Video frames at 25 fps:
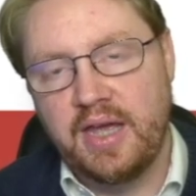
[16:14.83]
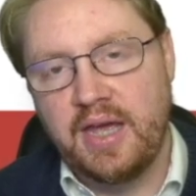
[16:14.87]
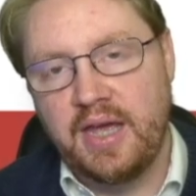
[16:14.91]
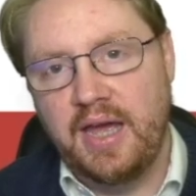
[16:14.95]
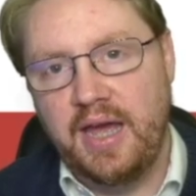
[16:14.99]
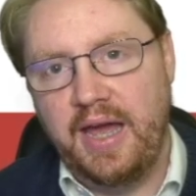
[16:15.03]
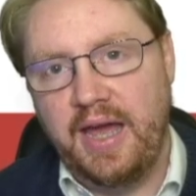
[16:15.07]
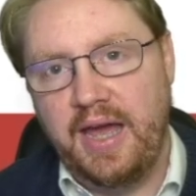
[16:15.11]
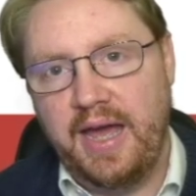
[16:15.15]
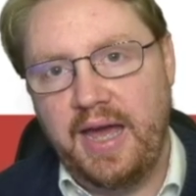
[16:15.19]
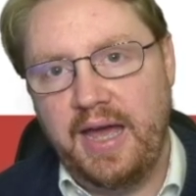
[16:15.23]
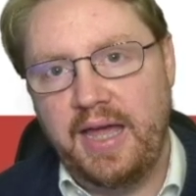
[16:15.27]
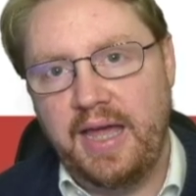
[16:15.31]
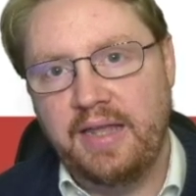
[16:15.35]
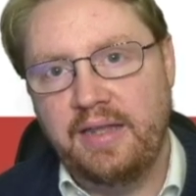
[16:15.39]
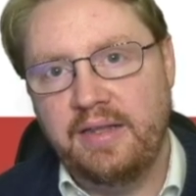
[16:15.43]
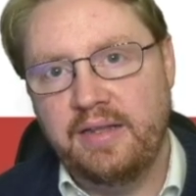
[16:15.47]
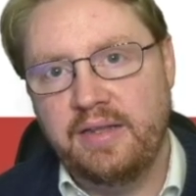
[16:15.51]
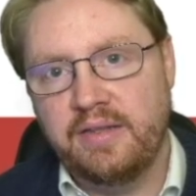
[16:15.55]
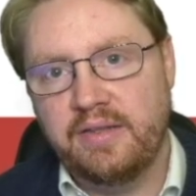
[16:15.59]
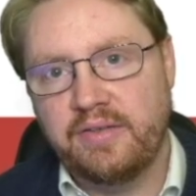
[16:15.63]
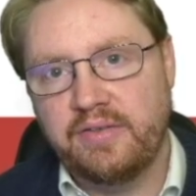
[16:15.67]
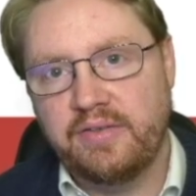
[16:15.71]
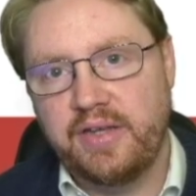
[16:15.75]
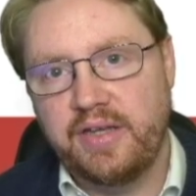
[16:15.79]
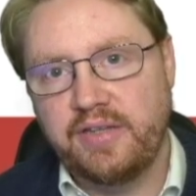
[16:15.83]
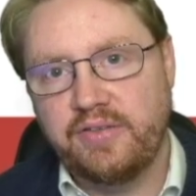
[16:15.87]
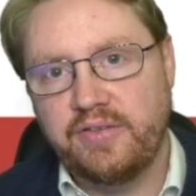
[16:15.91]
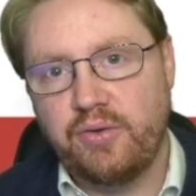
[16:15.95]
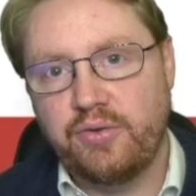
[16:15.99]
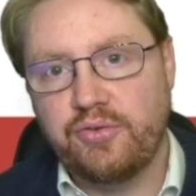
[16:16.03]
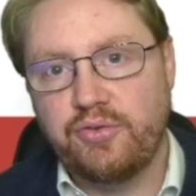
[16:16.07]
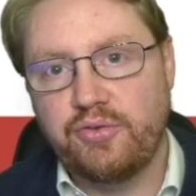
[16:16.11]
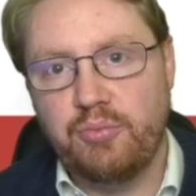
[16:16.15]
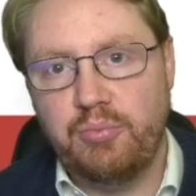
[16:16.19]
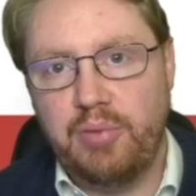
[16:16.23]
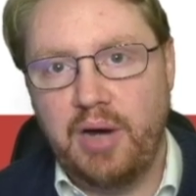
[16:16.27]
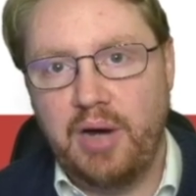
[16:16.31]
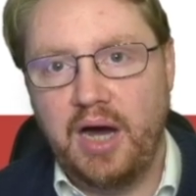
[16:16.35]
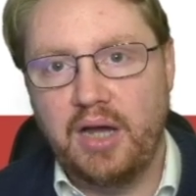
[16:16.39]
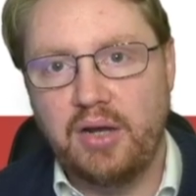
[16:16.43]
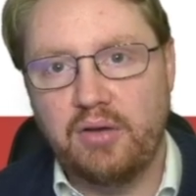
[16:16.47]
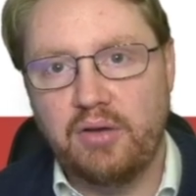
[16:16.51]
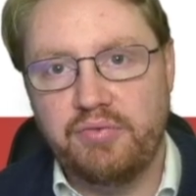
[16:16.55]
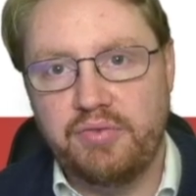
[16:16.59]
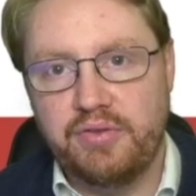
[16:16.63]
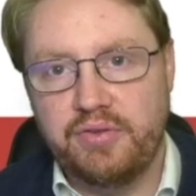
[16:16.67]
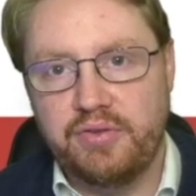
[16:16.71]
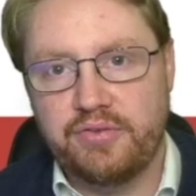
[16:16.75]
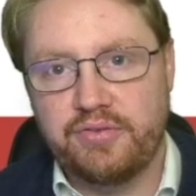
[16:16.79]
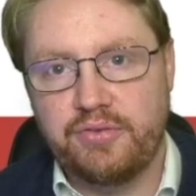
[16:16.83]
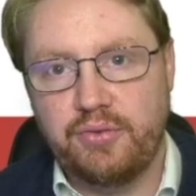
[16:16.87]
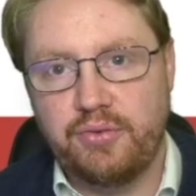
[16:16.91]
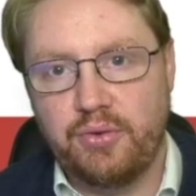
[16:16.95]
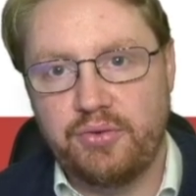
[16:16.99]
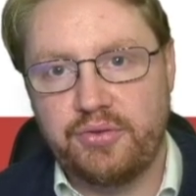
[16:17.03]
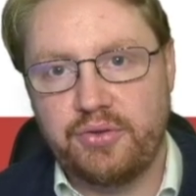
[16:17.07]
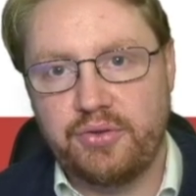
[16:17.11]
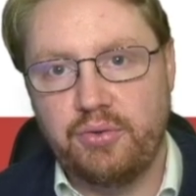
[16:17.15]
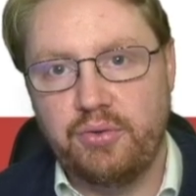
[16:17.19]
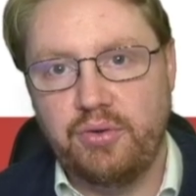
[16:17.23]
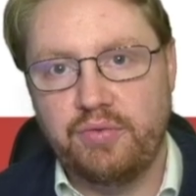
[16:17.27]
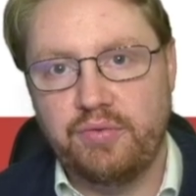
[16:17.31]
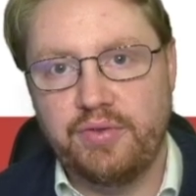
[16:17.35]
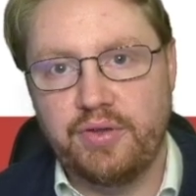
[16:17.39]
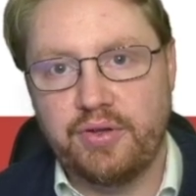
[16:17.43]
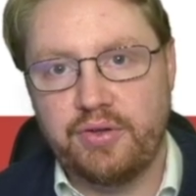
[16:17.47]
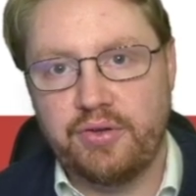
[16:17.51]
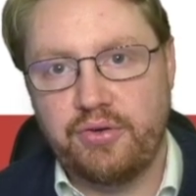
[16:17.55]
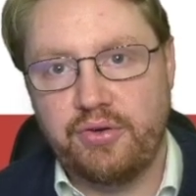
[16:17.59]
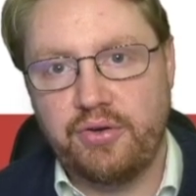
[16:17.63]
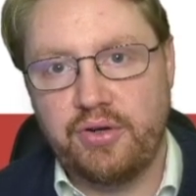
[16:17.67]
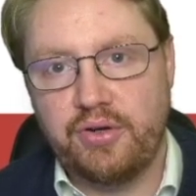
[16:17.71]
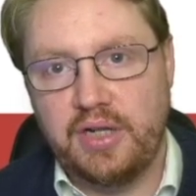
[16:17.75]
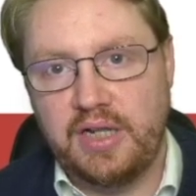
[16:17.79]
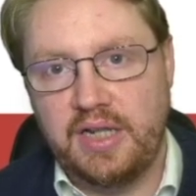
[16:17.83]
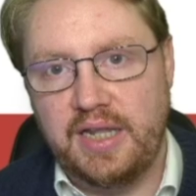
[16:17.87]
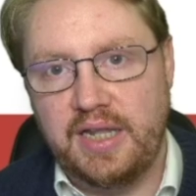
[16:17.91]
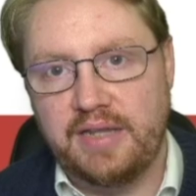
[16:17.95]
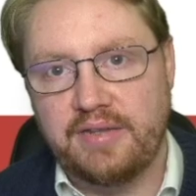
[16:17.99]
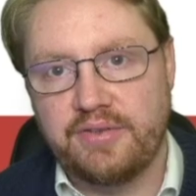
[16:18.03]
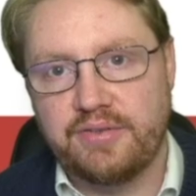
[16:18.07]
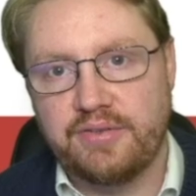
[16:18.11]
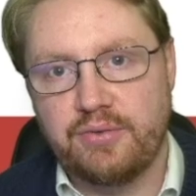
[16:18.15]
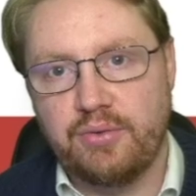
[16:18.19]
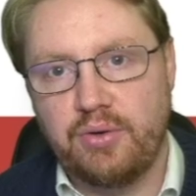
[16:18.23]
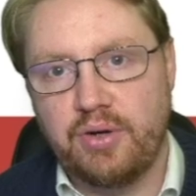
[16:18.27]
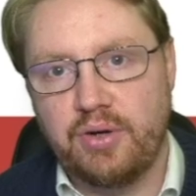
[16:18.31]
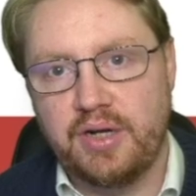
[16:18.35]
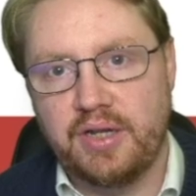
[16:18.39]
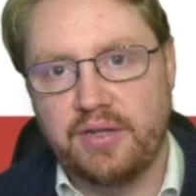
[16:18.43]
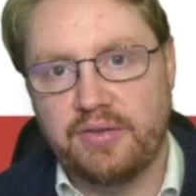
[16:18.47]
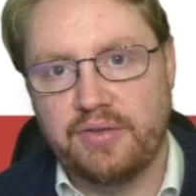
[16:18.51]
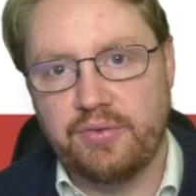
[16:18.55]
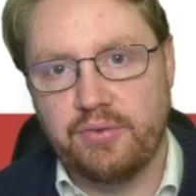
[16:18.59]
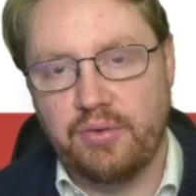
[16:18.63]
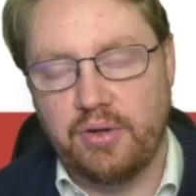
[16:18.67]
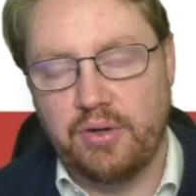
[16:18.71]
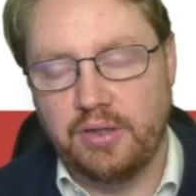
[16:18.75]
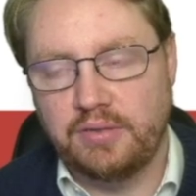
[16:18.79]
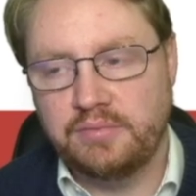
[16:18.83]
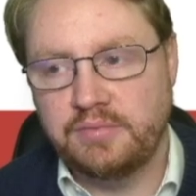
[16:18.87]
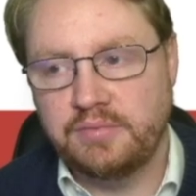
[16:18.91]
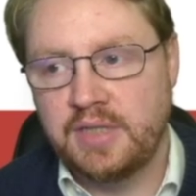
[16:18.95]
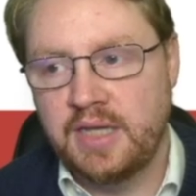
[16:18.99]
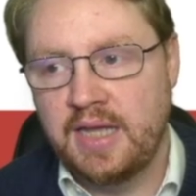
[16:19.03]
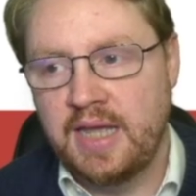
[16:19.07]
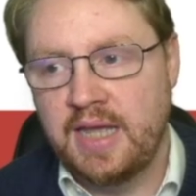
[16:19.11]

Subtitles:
And it's also part of the source code of the kernel and so on and so on.